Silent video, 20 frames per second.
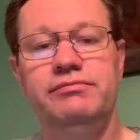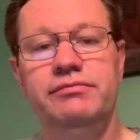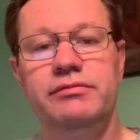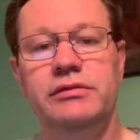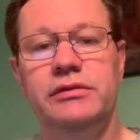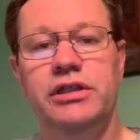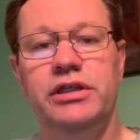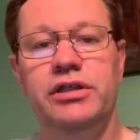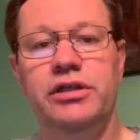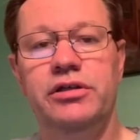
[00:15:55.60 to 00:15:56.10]

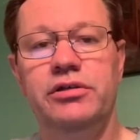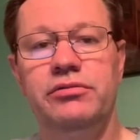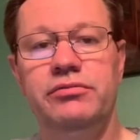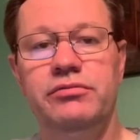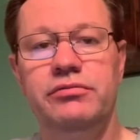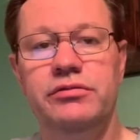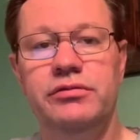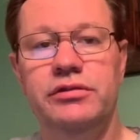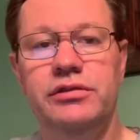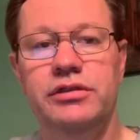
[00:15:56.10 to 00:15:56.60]
you know,
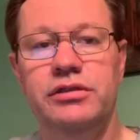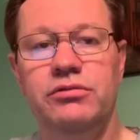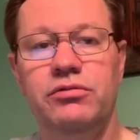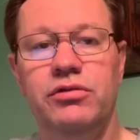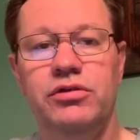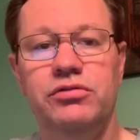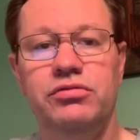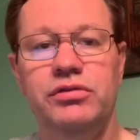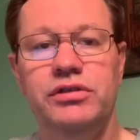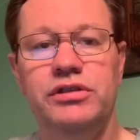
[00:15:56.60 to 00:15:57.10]

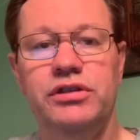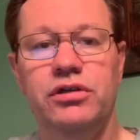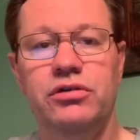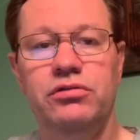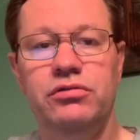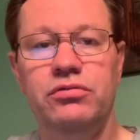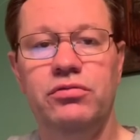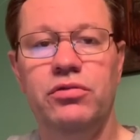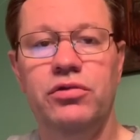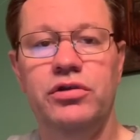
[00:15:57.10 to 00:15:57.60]
once we
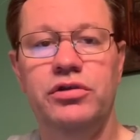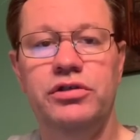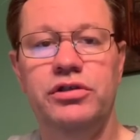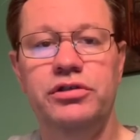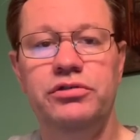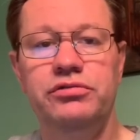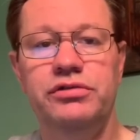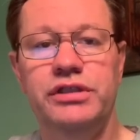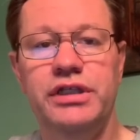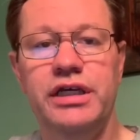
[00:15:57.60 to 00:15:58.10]
sold 1 or 2
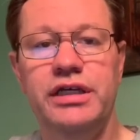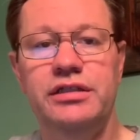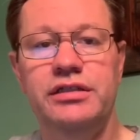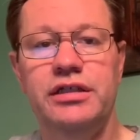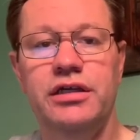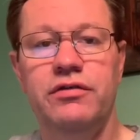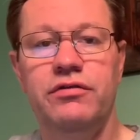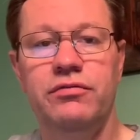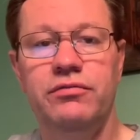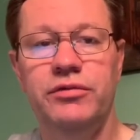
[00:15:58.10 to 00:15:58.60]
sets of
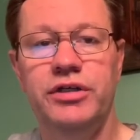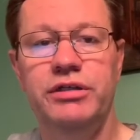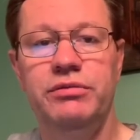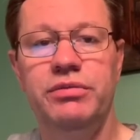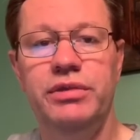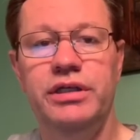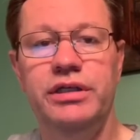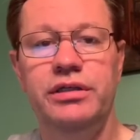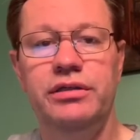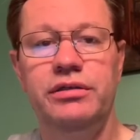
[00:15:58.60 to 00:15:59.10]
them, we'd
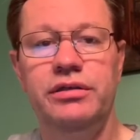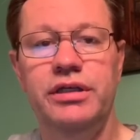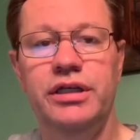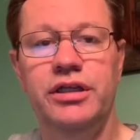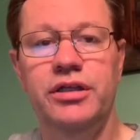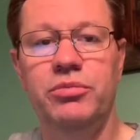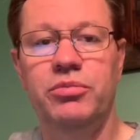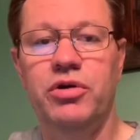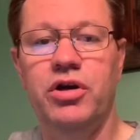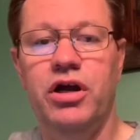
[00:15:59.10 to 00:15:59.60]
be in the
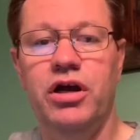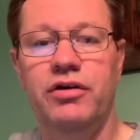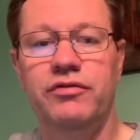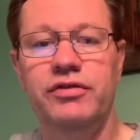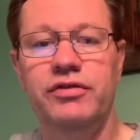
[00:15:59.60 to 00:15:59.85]
profit.